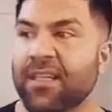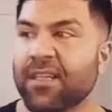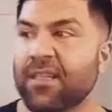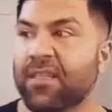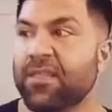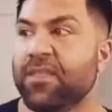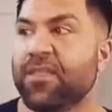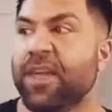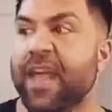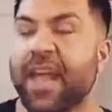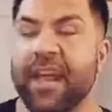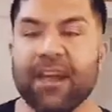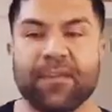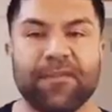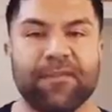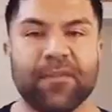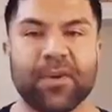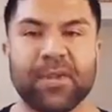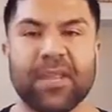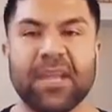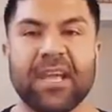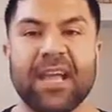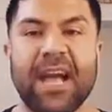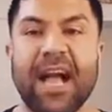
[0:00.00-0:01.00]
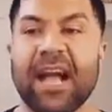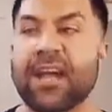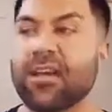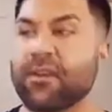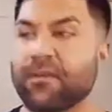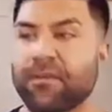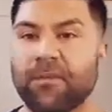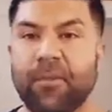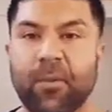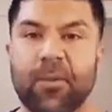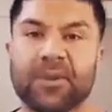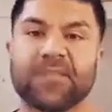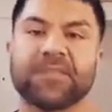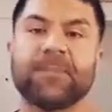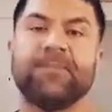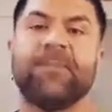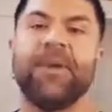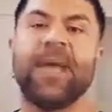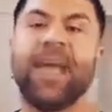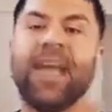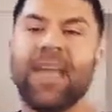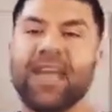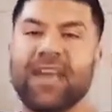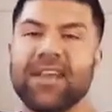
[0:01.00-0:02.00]
Thankfully, I could afford to
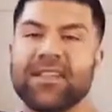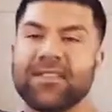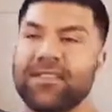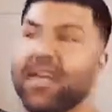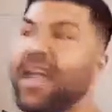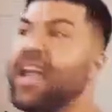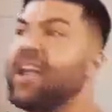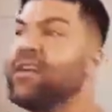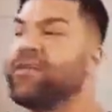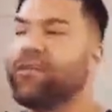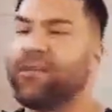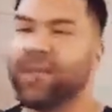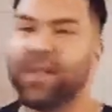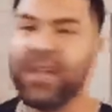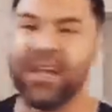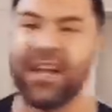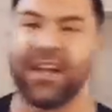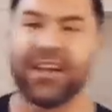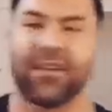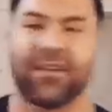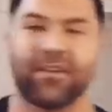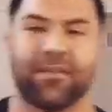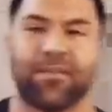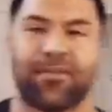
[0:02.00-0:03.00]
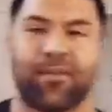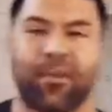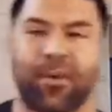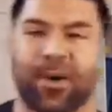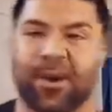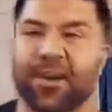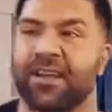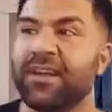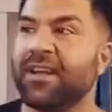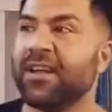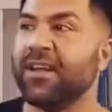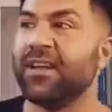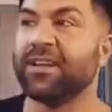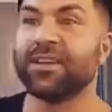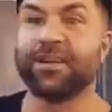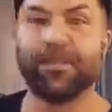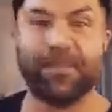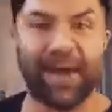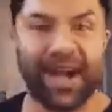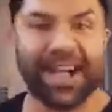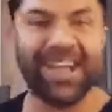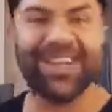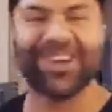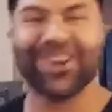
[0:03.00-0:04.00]
pay it. Thankfully, I could afford to
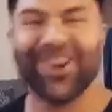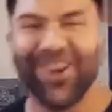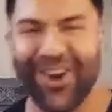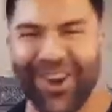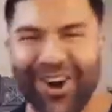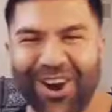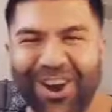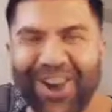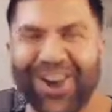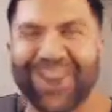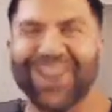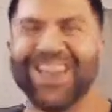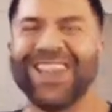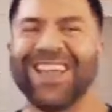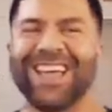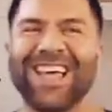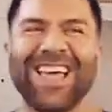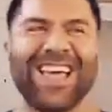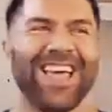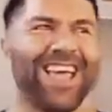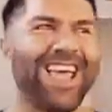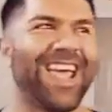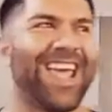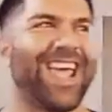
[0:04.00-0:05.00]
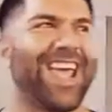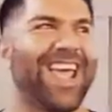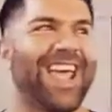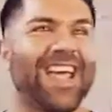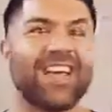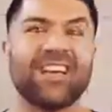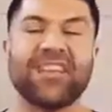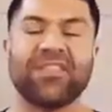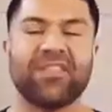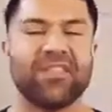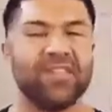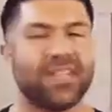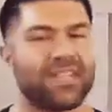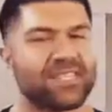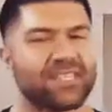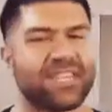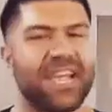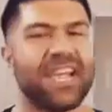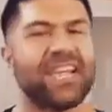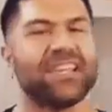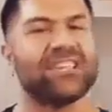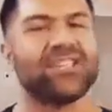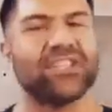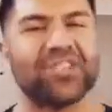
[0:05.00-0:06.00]
buy a car. And this
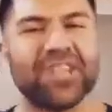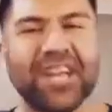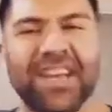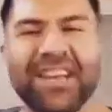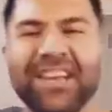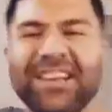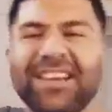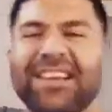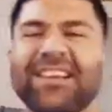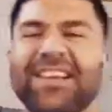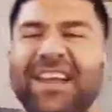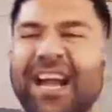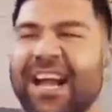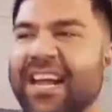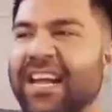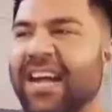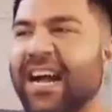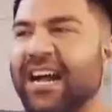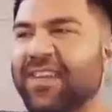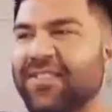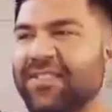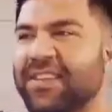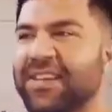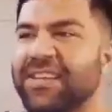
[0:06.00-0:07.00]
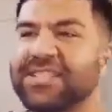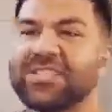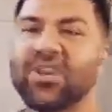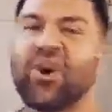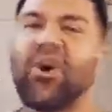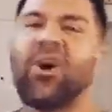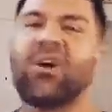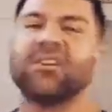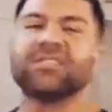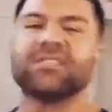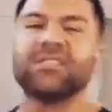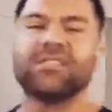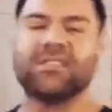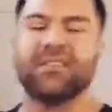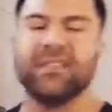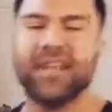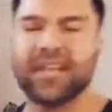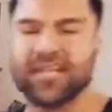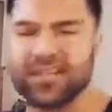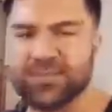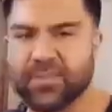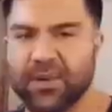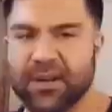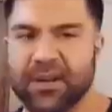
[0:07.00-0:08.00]
ain't shit. I got this, on to the
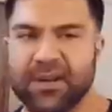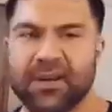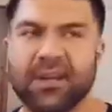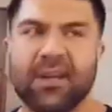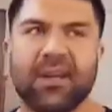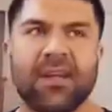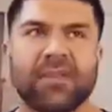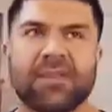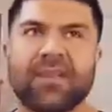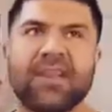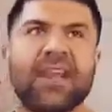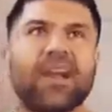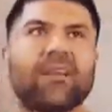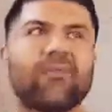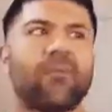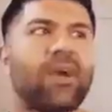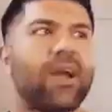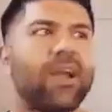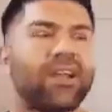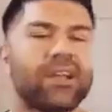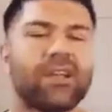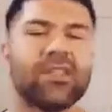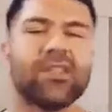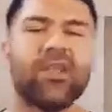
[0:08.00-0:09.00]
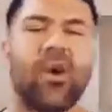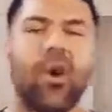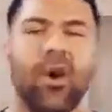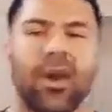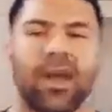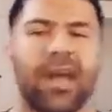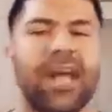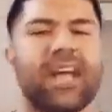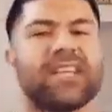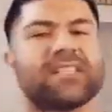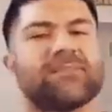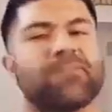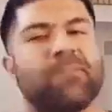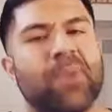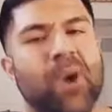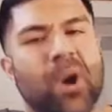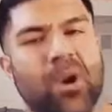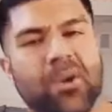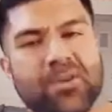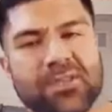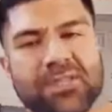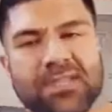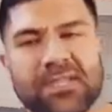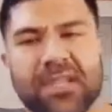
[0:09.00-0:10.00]
next one. They're not writing a long ass
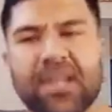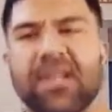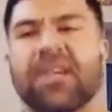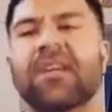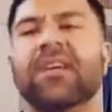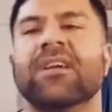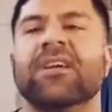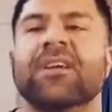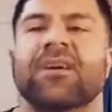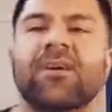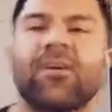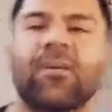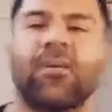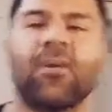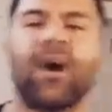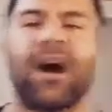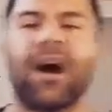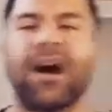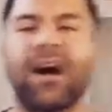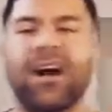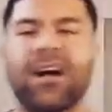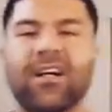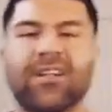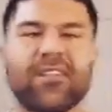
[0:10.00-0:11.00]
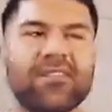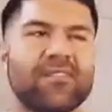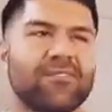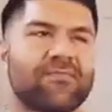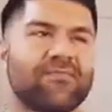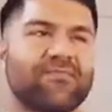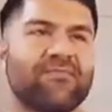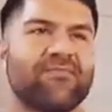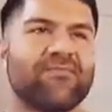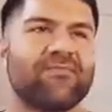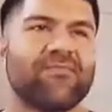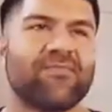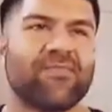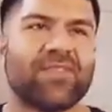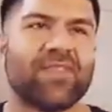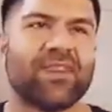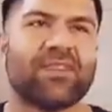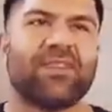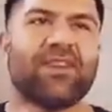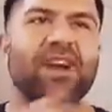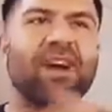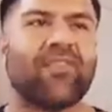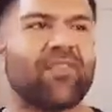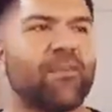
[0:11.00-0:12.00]
post while the
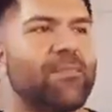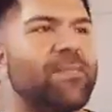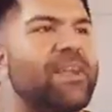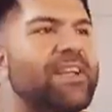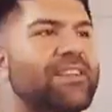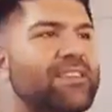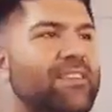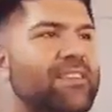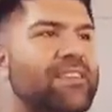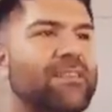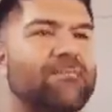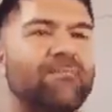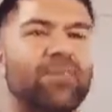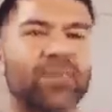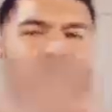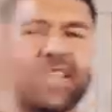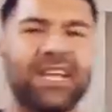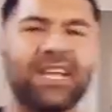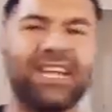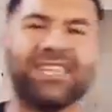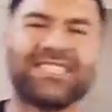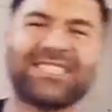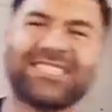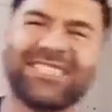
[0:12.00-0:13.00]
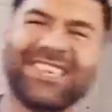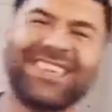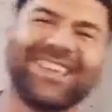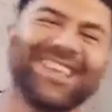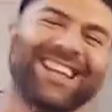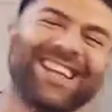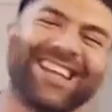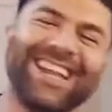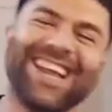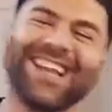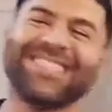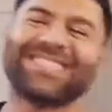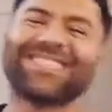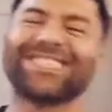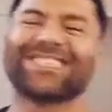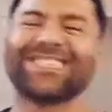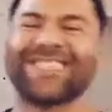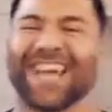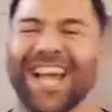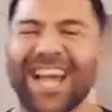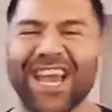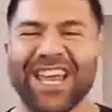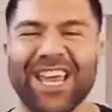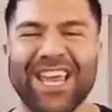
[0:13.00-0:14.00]
government and the police and
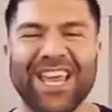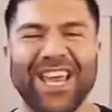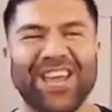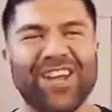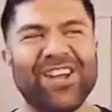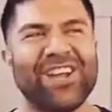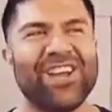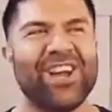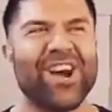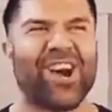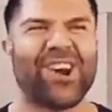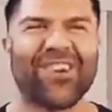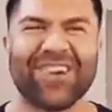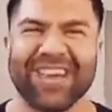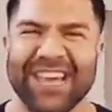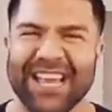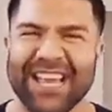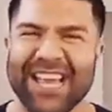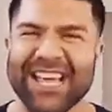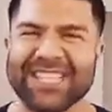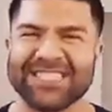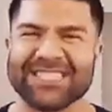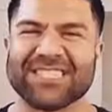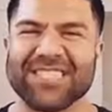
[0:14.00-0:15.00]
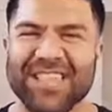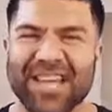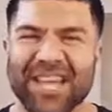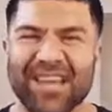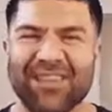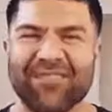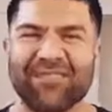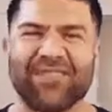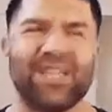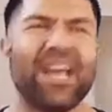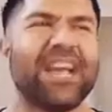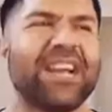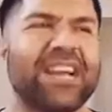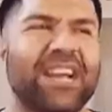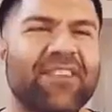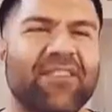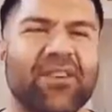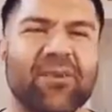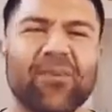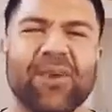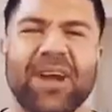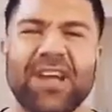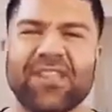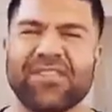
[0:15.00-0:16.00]
society are against them. They
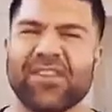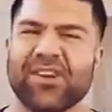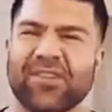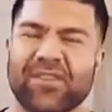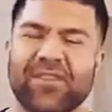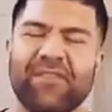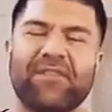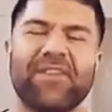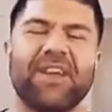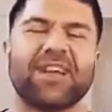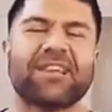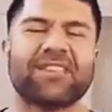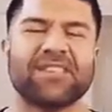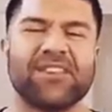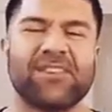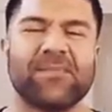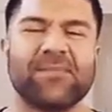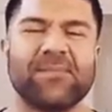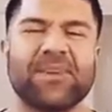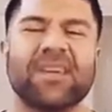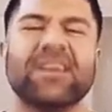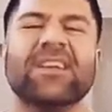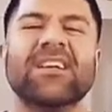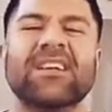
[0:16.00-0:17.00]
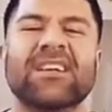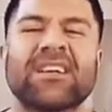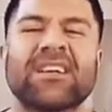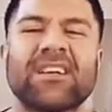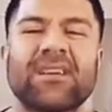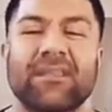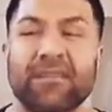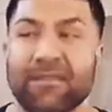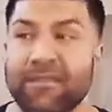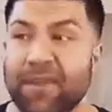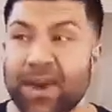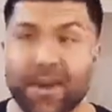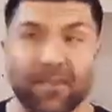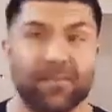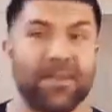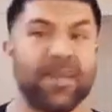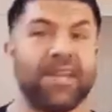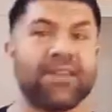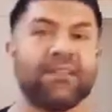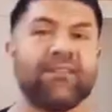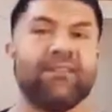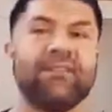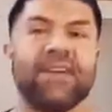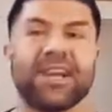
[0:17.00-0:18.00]
never win. They're the victim. Fuck
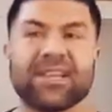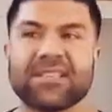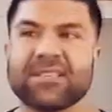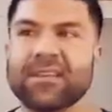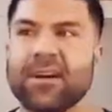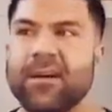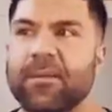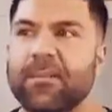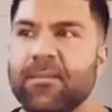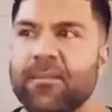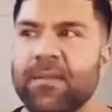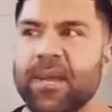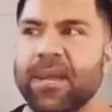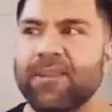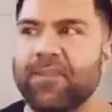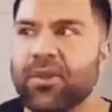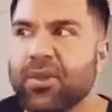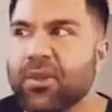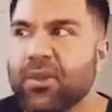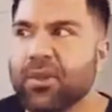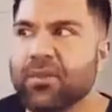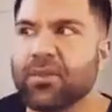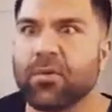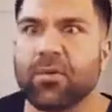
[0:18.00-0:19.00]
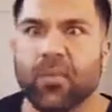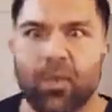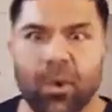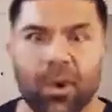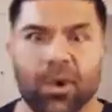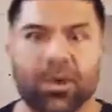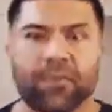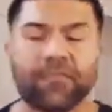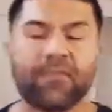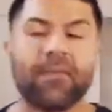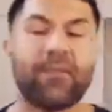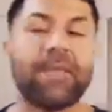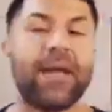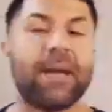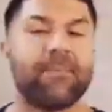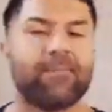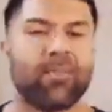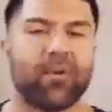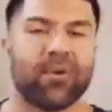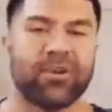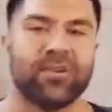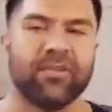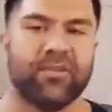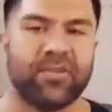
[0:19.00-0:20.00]
being a victim. If you look at the world from that
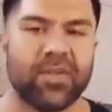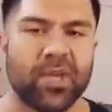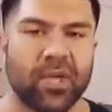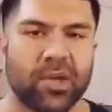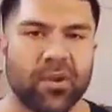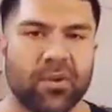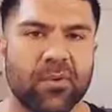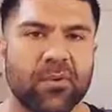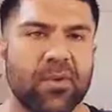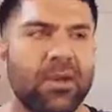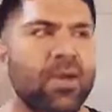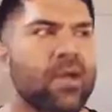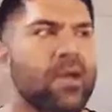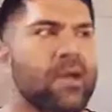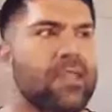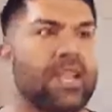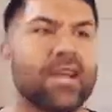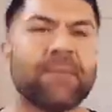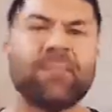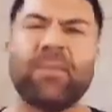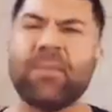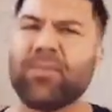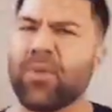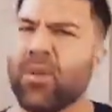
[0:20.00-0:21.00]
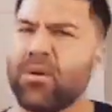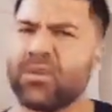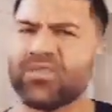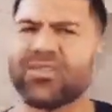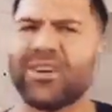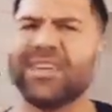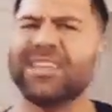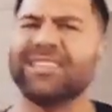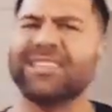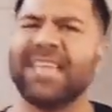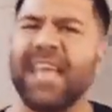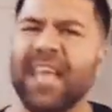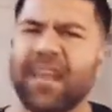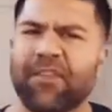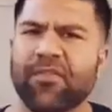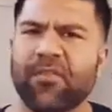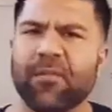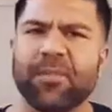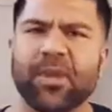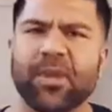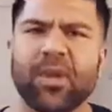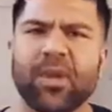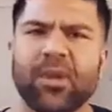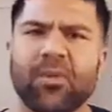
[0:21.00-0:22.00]
point of view, like people are always trying to take
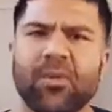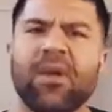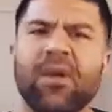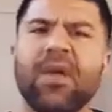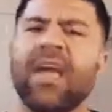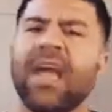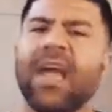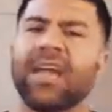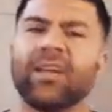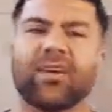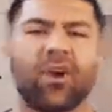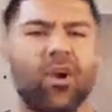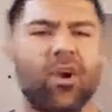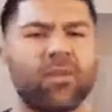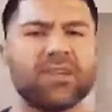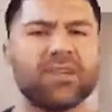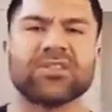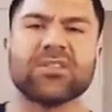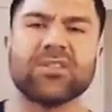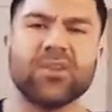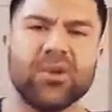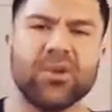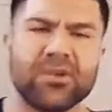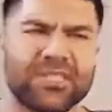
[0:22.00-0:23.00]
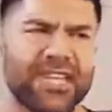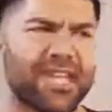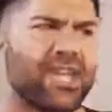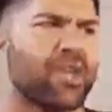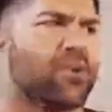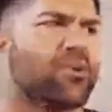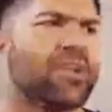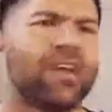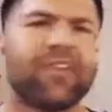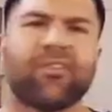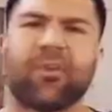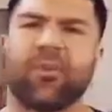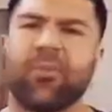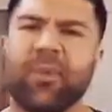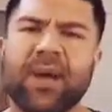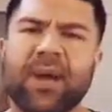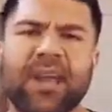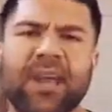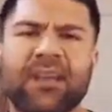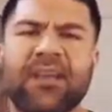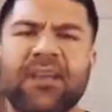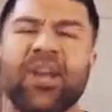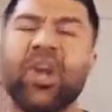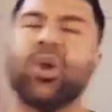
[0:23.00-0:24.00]
from you and you're always losing, you never
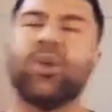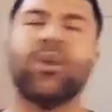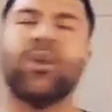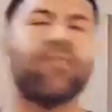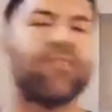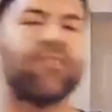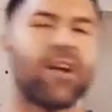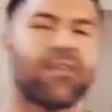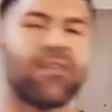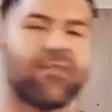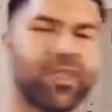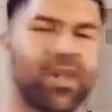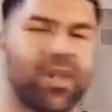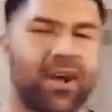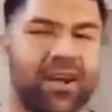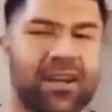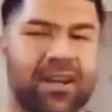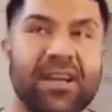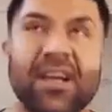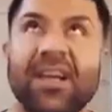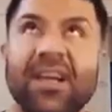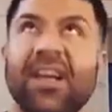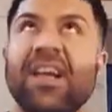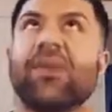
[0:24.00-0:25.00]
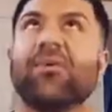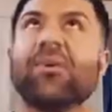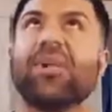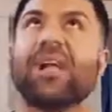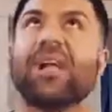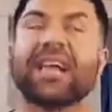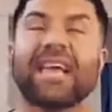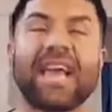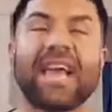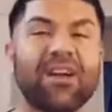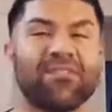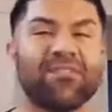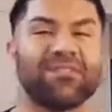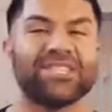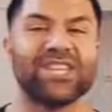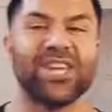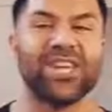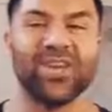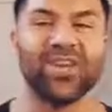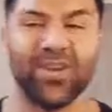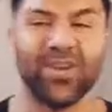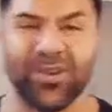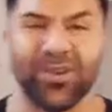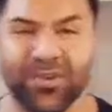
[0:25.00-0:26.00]
win, you never have luck, well, I
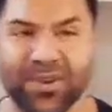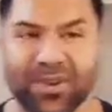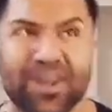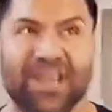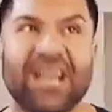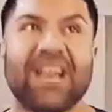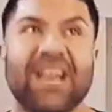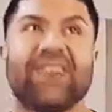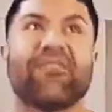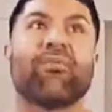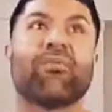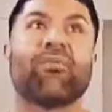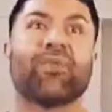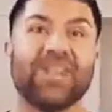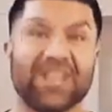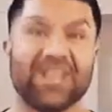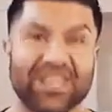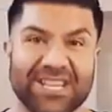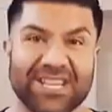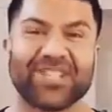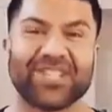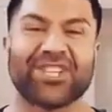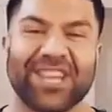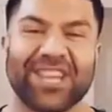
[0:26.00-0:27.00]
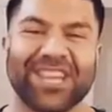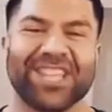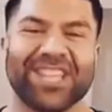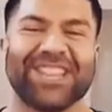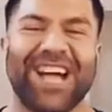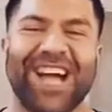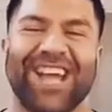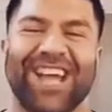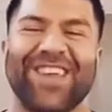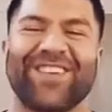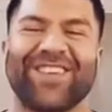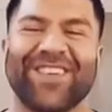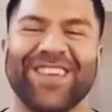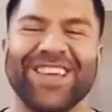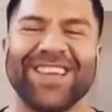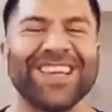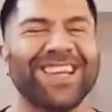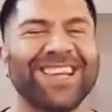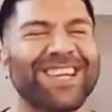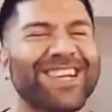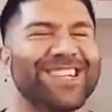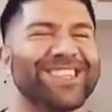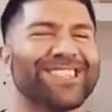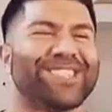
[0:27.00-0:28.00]
guarantee you, you're going to have a really shitty life.
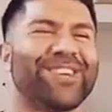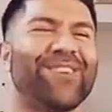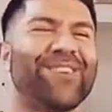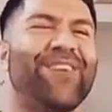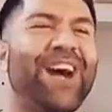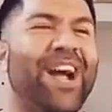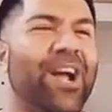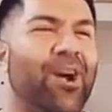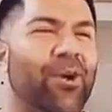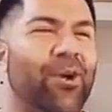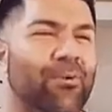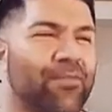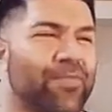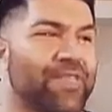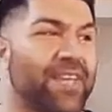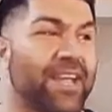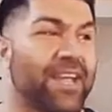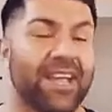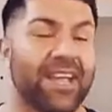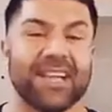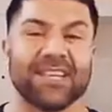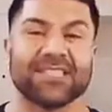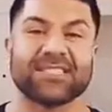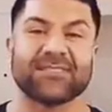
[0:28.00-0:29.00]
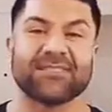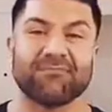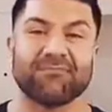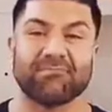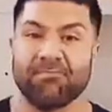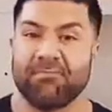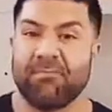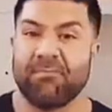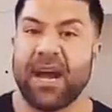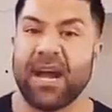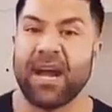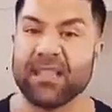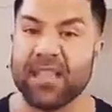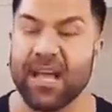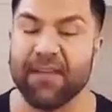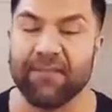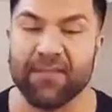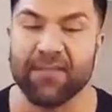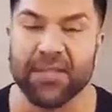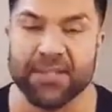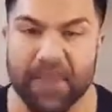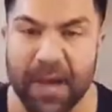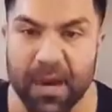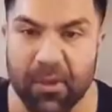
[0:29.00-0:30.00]
So my whole thing is, my
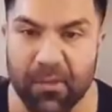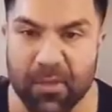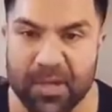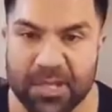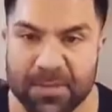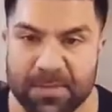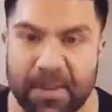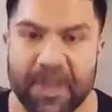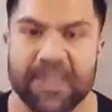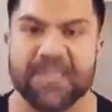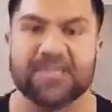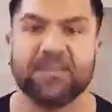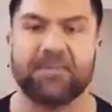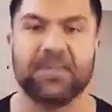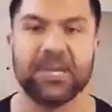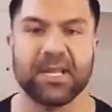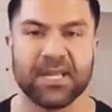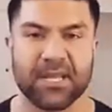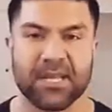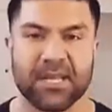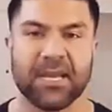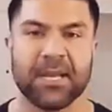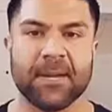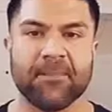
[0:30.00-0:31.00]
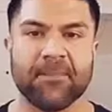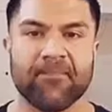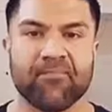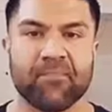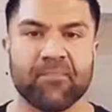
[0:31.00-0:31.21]
life is my responsibility.